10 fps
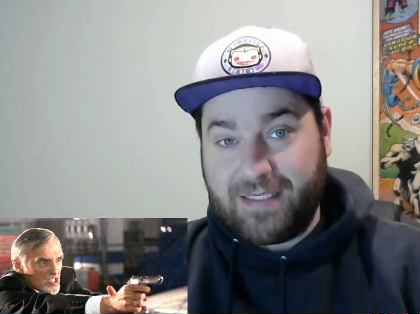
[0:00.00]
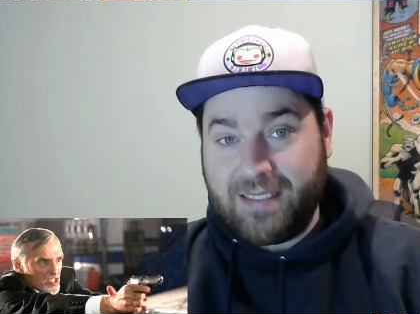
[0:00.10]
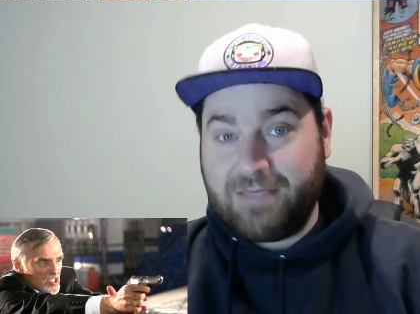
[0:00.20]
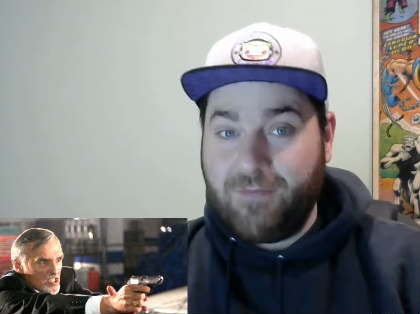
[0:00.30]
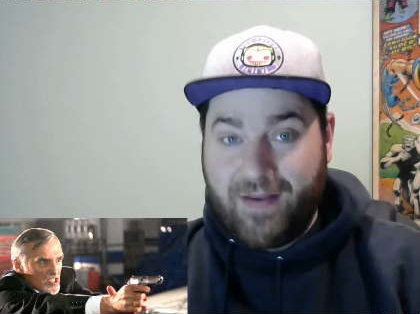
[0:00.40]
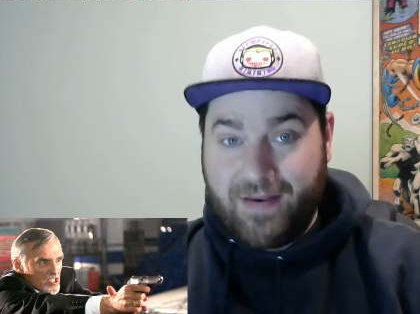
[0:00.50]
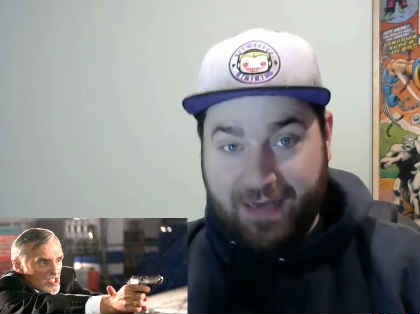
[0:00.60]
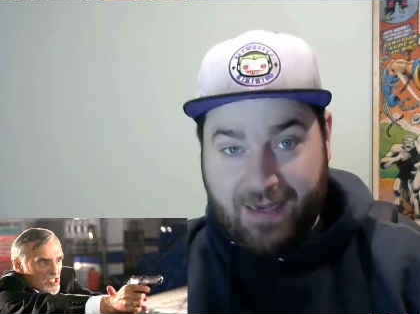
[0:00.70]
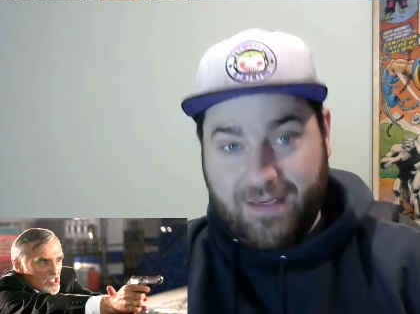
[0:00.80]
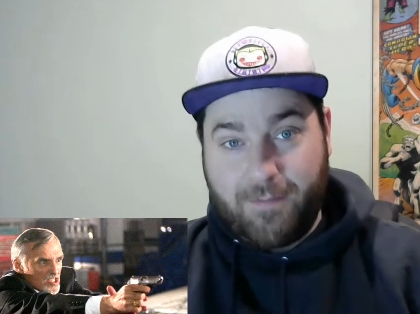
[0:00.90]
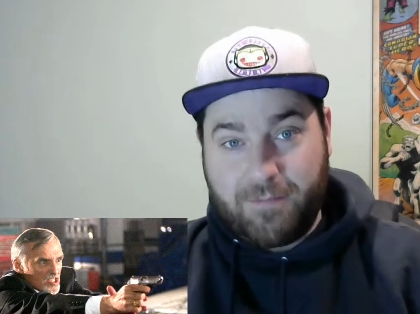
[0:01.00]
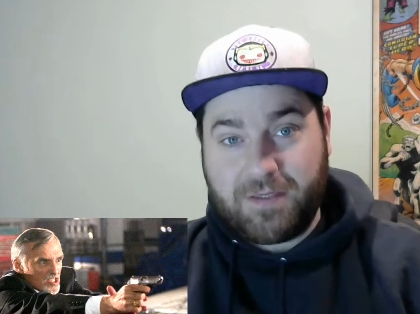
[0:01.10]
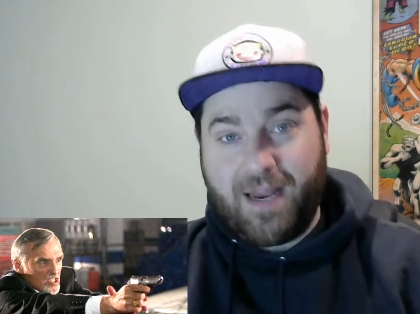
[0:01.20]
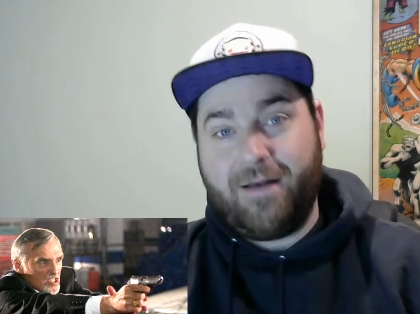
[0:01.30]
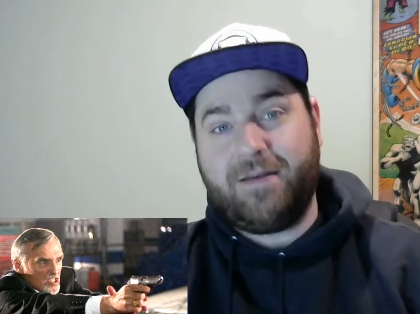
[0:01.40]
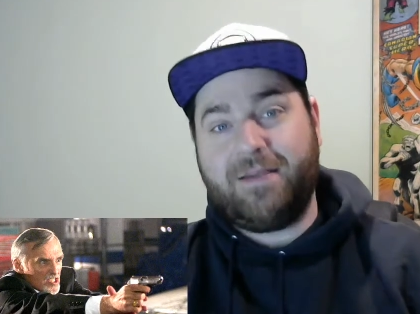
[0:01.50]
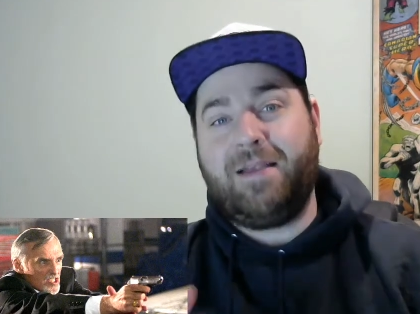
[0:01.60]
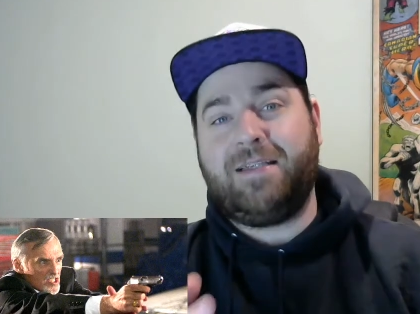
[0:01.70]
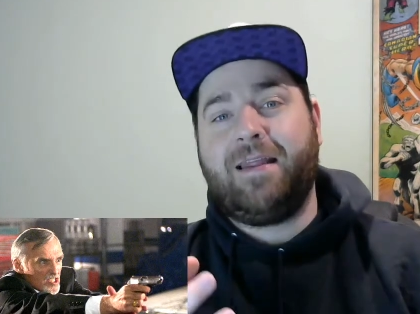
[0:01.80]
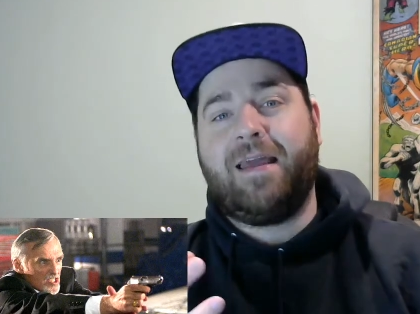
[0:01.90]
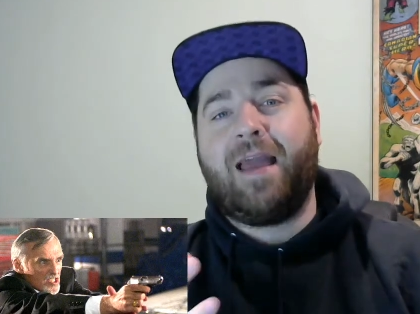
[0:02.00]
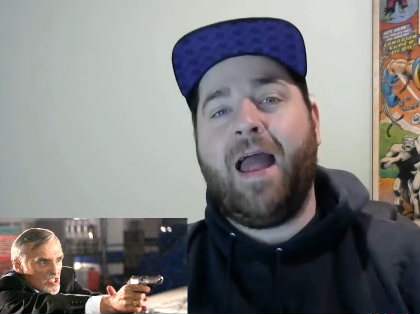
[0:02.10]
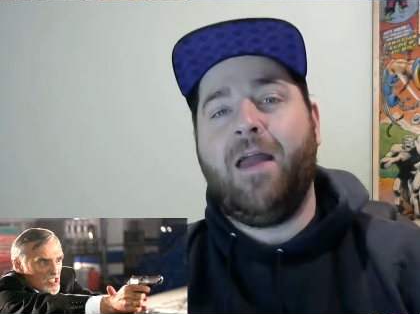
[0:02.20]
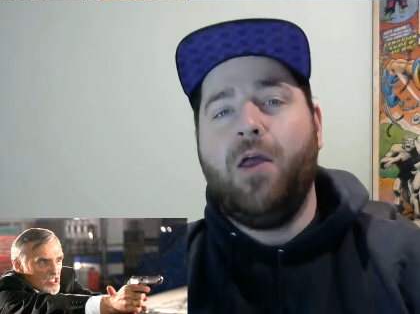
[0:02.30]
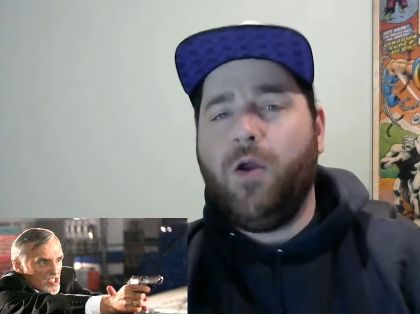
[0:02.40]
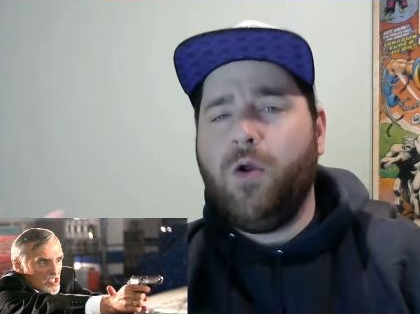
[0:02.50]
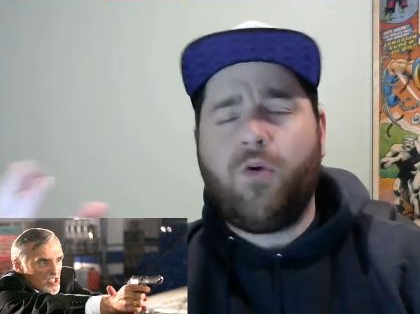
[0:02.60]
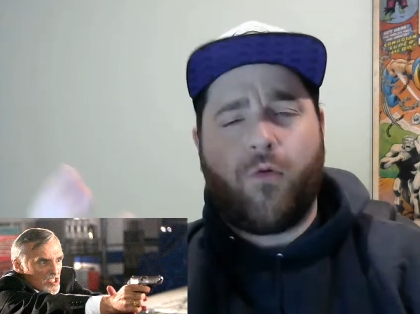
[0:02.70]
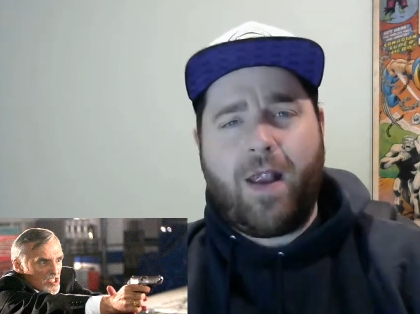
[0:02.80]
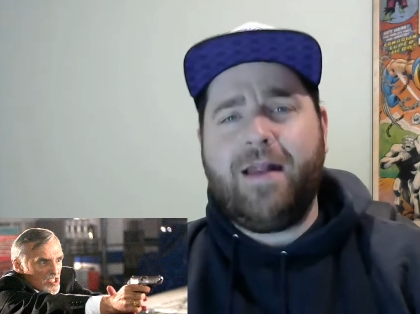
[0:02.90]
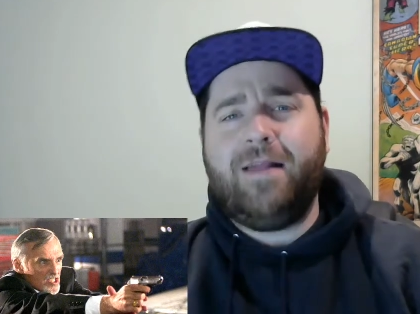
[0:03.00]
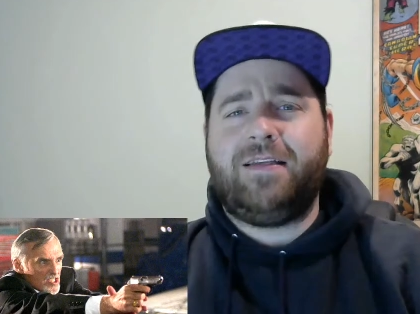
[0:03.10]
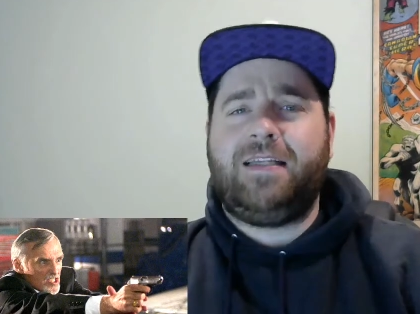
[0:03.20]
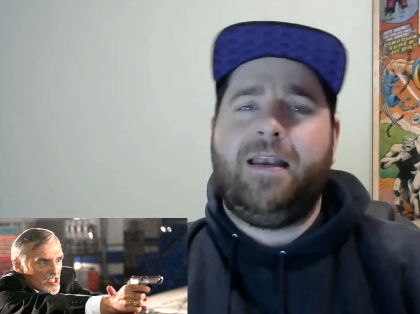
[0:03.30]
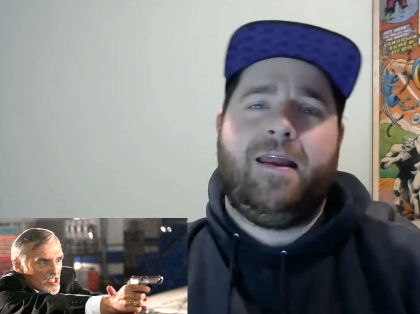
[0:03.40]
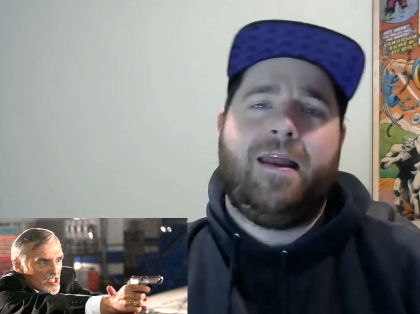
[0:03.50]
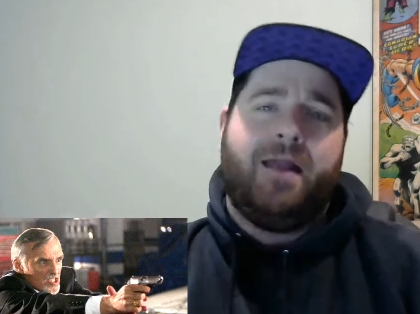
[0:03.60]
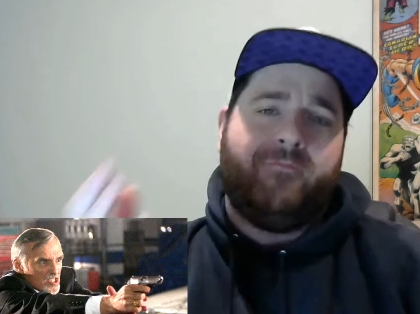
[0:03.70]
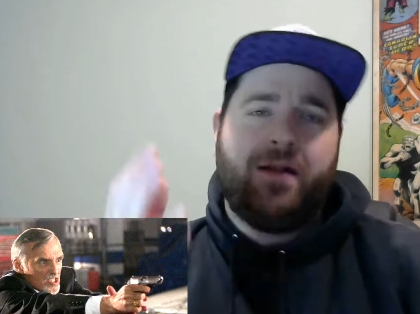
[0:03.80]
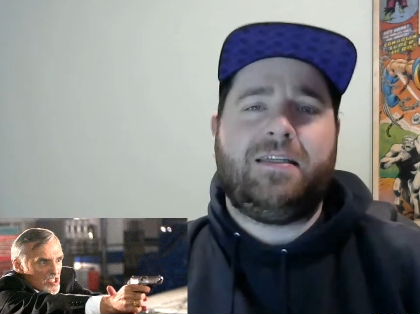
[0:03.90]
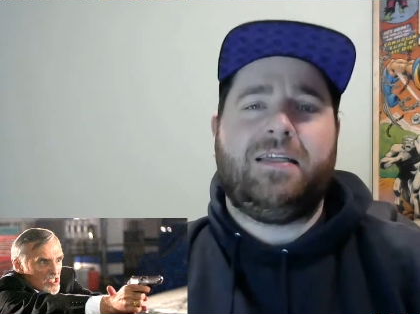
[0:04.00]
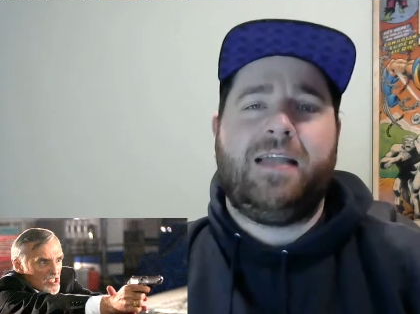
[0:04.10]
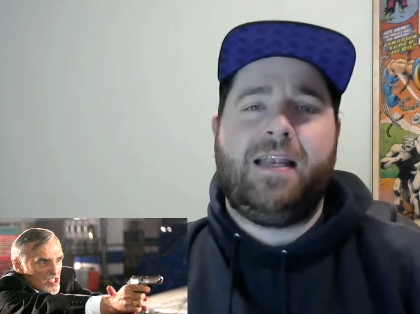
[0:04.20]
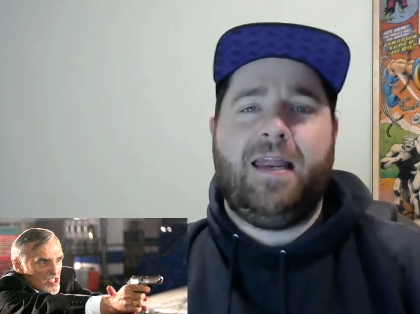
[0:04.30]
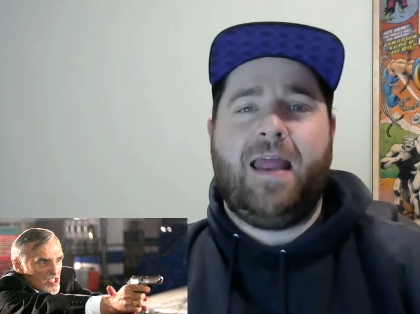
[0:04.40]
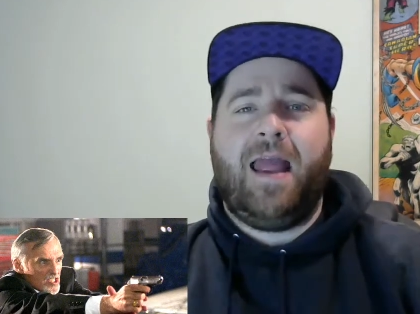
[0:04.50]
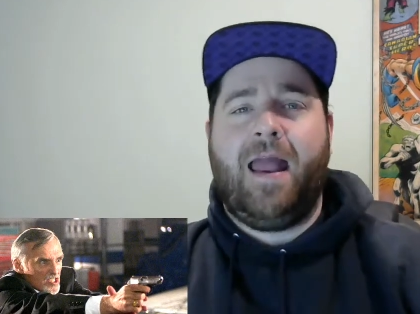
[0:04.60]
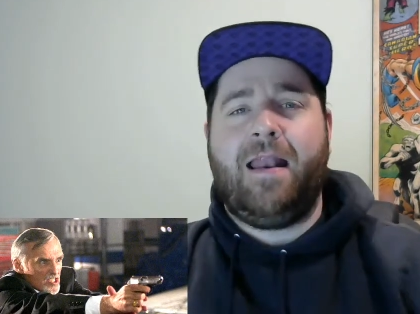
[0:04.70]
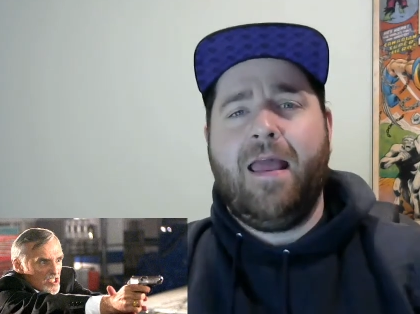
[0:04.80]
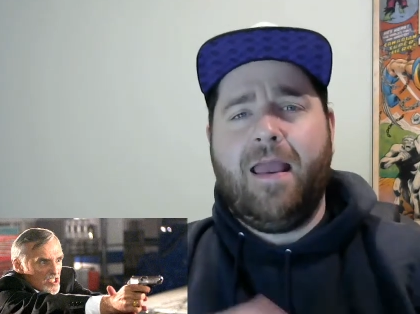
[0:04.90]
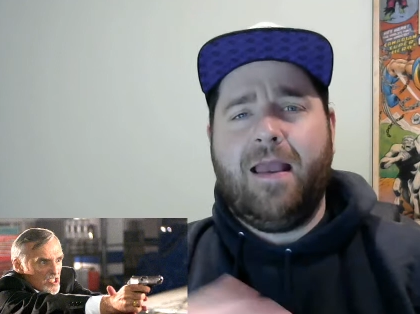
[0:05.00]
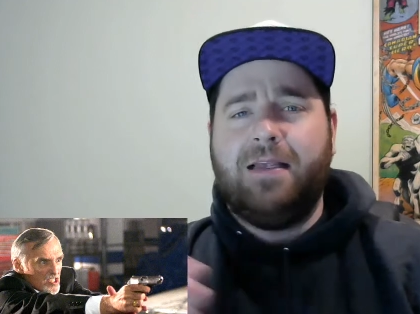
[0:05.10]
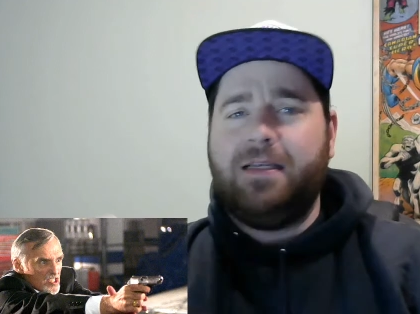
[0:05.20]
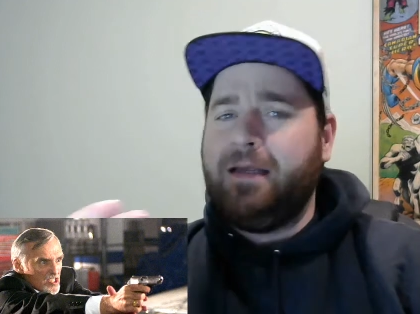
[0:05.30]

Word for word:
Speaker 1: in this movie, and Dennis Hopper's character is basically the guy who created the city and runs the city, and it,